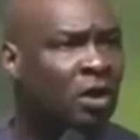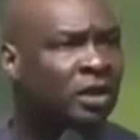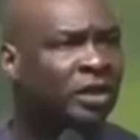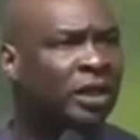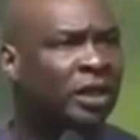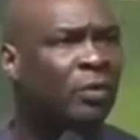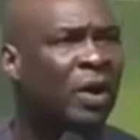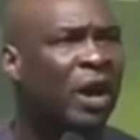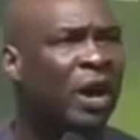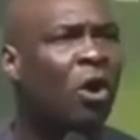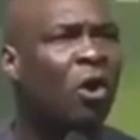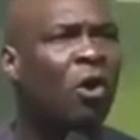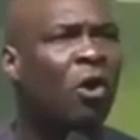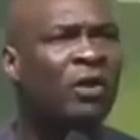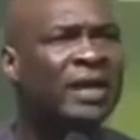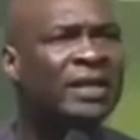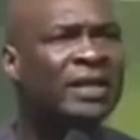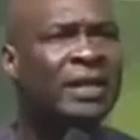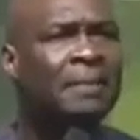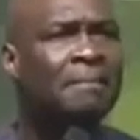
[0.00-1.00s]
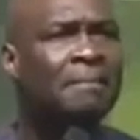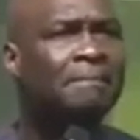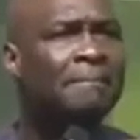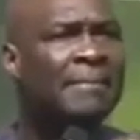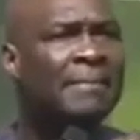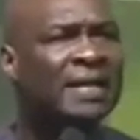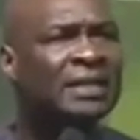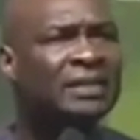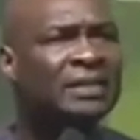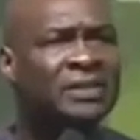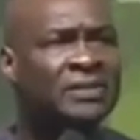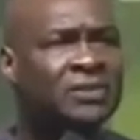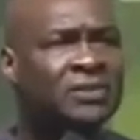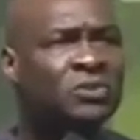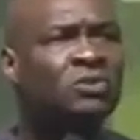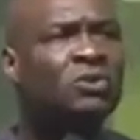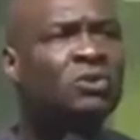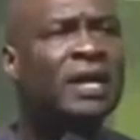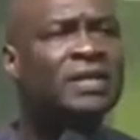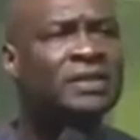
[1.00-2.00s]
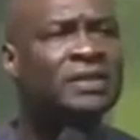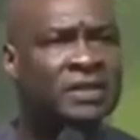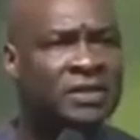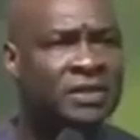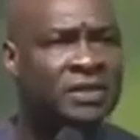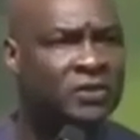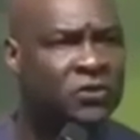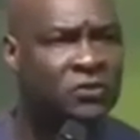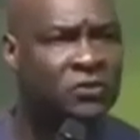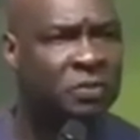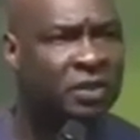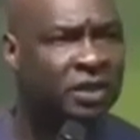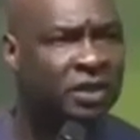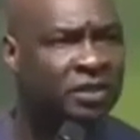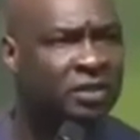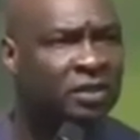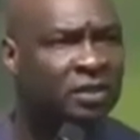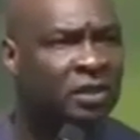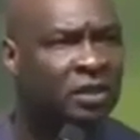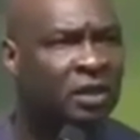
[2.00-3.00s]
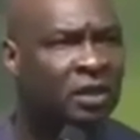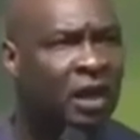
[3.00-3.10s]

There were already mighty strides in the spirit.